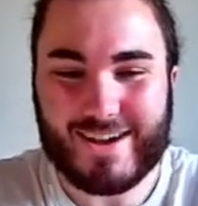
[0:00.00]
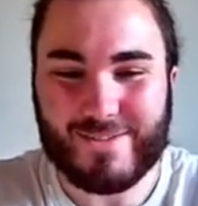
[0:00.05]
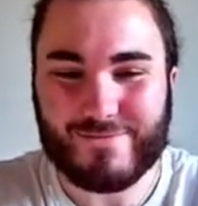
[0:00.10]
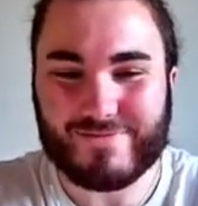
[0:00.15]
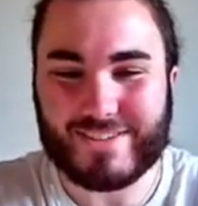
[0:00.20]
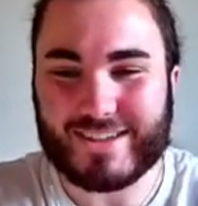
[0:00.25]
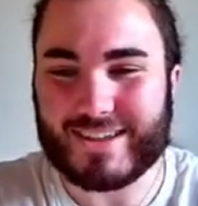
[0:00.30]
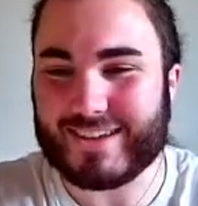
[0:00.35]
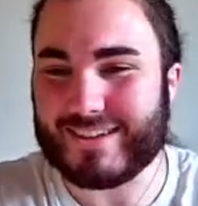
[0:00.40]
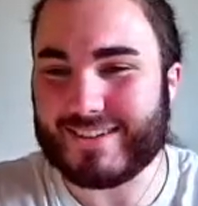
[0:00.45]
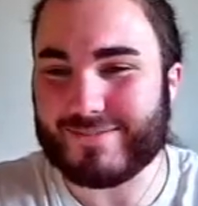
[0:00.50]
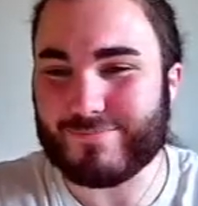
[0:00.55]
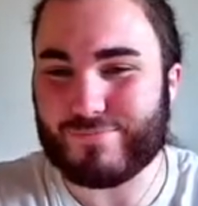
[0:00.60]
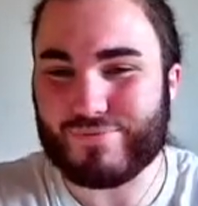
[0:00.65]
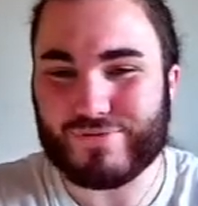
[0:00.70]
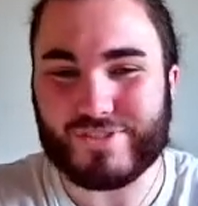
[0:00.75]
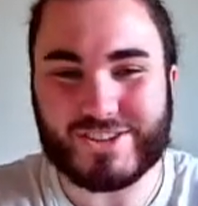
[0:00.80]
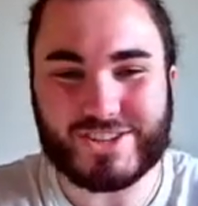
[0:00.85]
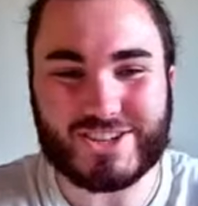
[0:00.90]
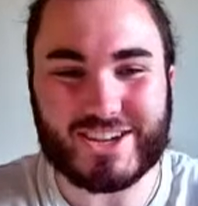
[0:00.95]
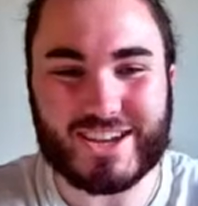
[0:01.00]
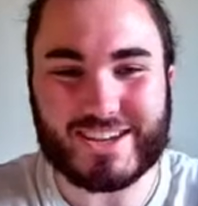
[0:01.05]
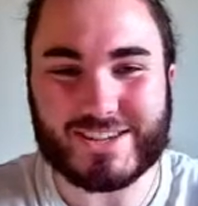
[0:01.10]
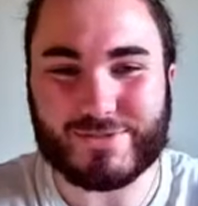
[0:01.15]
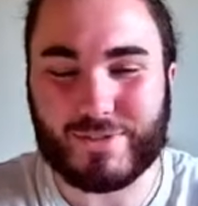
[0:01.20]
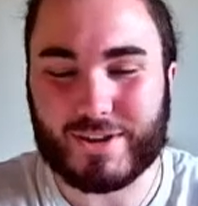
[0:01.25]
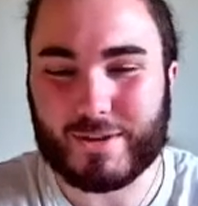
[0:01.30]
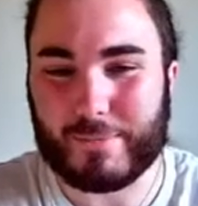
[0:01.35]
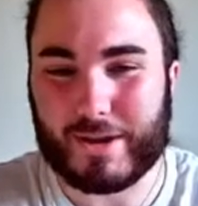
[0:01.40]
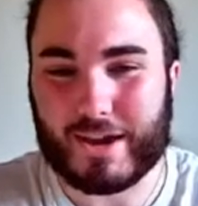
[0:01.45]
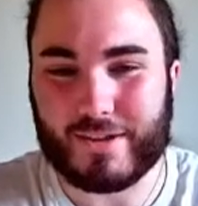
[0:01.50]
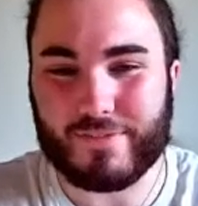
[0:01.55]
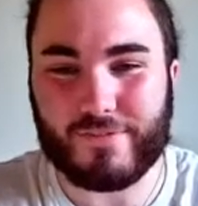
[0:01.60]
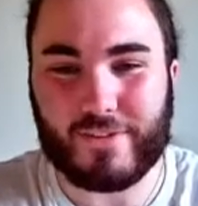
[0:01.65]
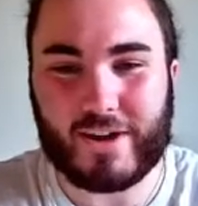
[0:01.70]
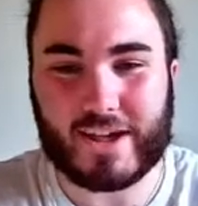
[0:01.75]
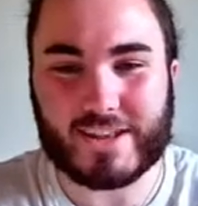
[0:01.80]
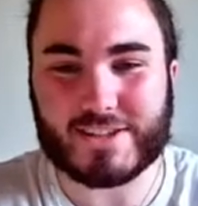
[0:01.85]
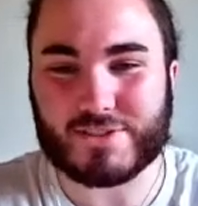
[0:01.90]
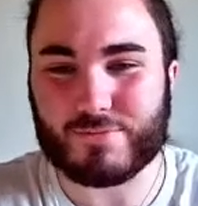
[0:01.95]
Really appreciate it. He's one of my
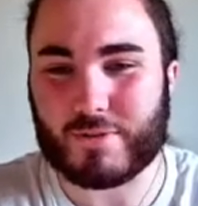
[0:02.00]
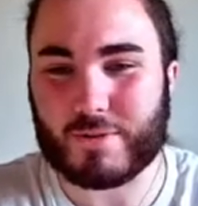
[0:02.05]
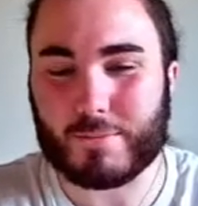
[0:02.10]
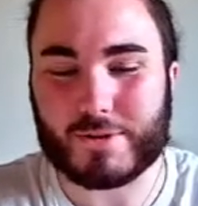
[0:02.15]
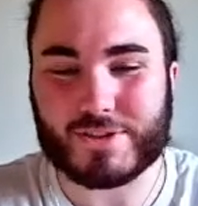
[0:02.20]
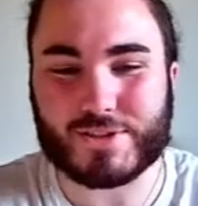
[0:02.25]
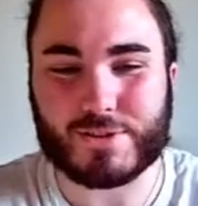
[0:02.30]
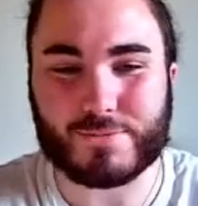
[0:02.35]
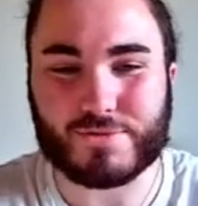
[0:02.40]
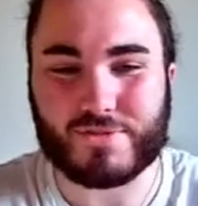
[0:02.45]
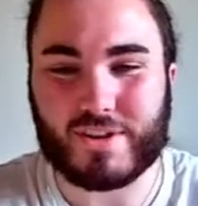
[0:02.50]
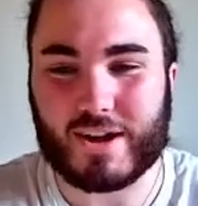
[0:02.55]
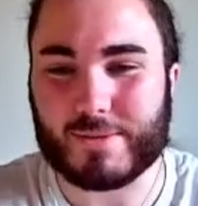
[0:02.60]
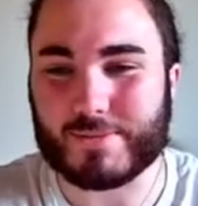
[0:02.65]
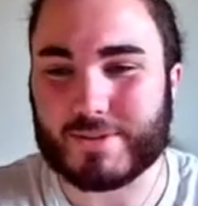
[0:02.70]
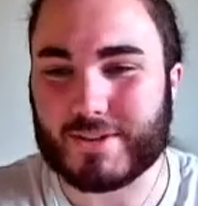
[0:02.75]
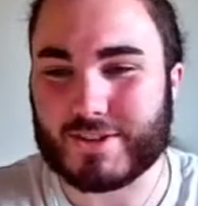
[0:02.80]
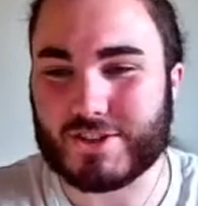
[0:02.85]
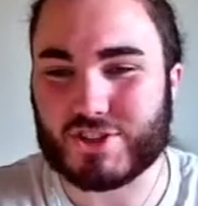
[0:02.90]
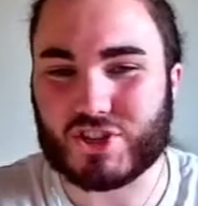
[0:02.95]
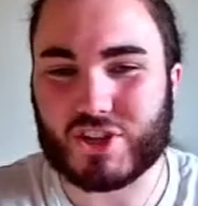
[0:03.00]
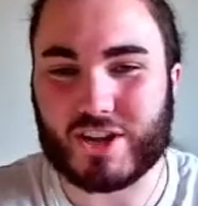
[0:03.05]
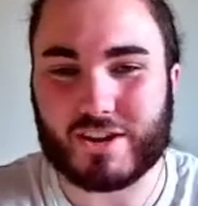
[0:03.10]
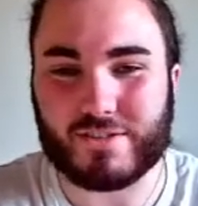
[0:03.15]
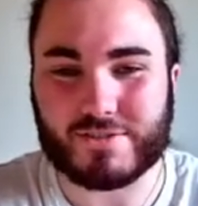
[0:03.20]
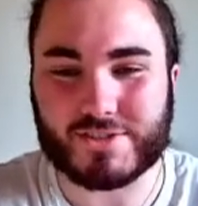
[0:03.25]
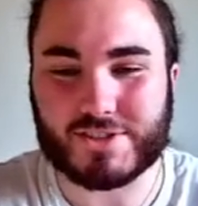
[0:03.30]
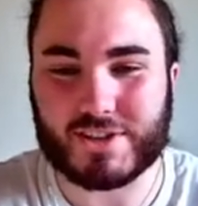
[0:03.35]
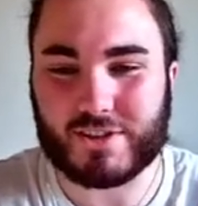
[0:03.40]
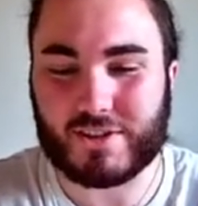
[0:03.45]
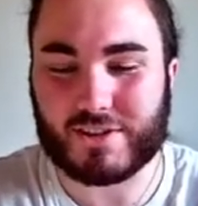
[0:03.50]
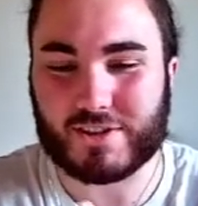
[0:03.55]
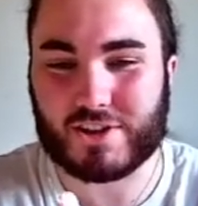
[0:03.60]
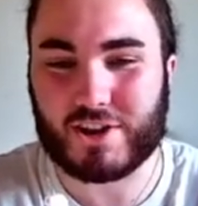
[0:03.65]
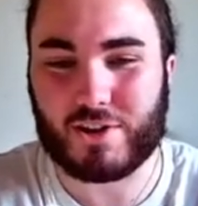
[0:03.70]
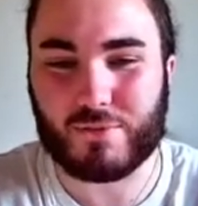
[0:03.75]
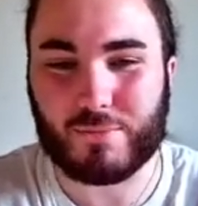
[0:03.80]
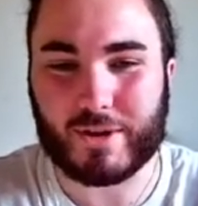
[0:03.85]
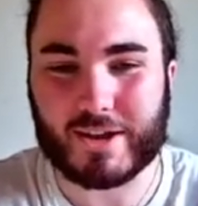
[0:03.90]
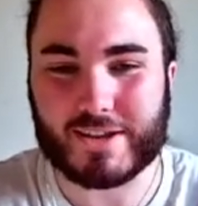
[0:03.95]
fans, one of my subscribers on this channel, so I
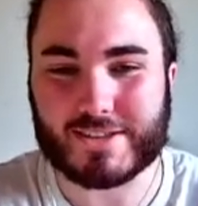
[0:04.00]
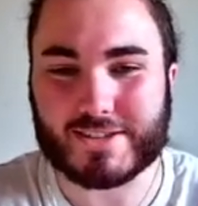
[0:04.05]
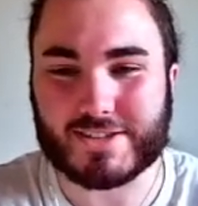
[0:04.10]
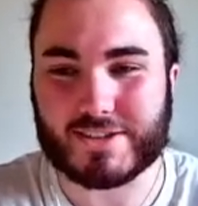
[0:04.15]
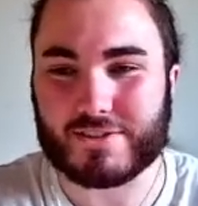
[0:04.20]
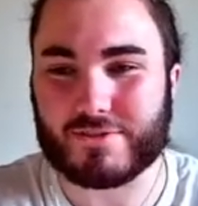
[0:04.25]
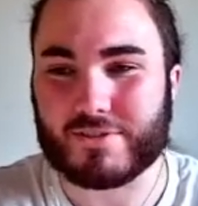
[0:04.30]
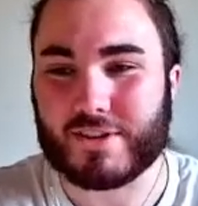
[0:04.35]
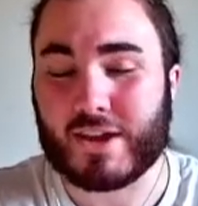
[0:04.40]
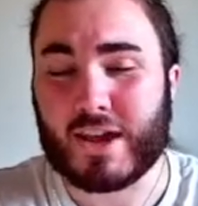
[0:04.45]
can't wait to.